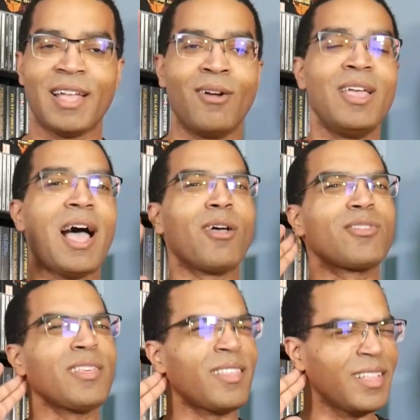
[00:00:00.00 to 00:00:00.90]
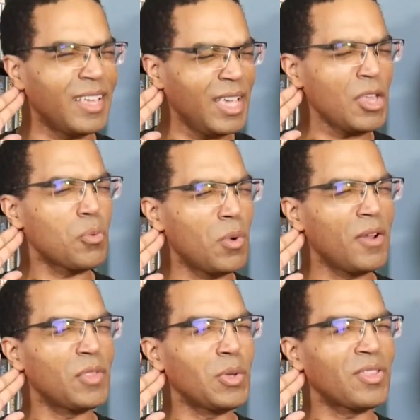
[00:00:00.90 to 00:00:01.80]
Now, I was listening to each one
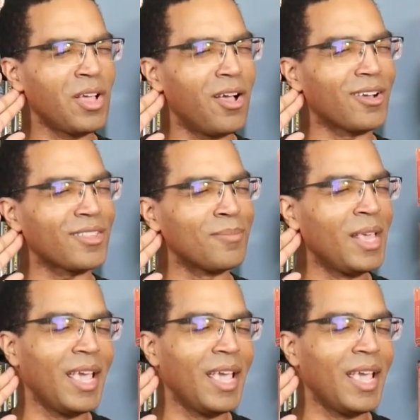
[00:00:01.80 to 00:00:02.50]
of those songs,